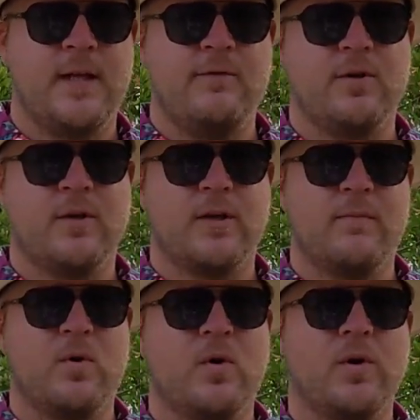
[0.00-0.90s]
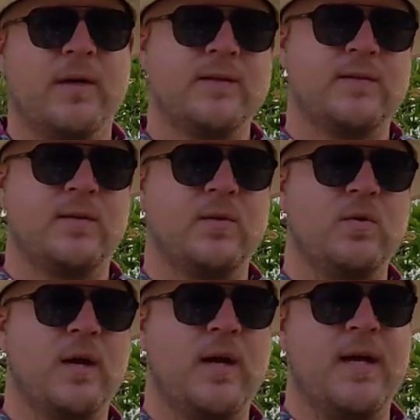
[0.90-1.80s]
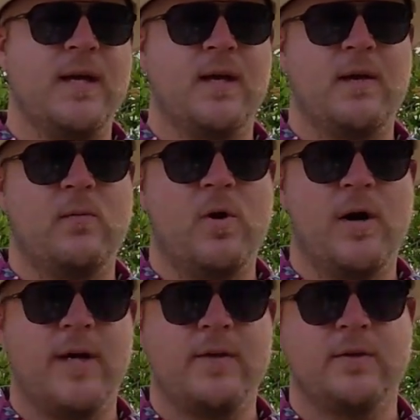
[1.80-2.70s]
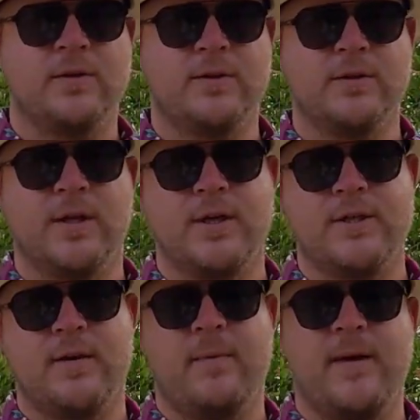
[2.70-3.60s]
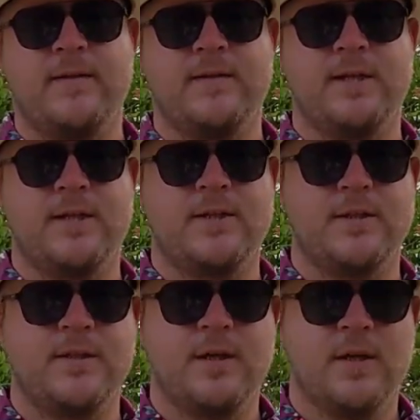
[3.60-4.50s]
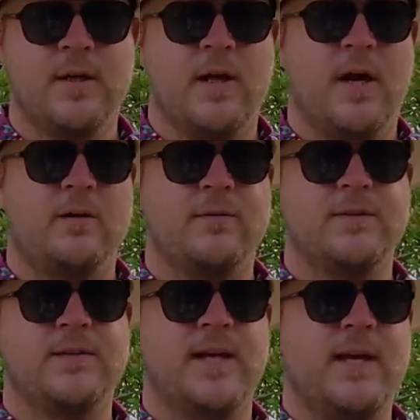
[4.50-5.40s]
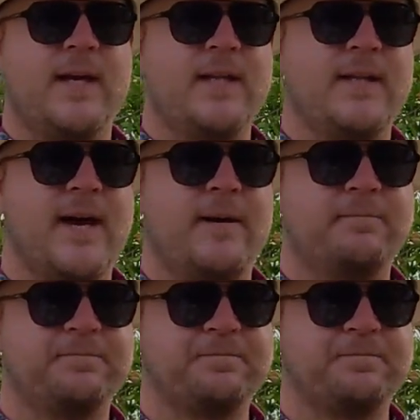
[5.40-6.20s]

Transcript: If you're looking more into a wine or a champagne suggestion, I would say that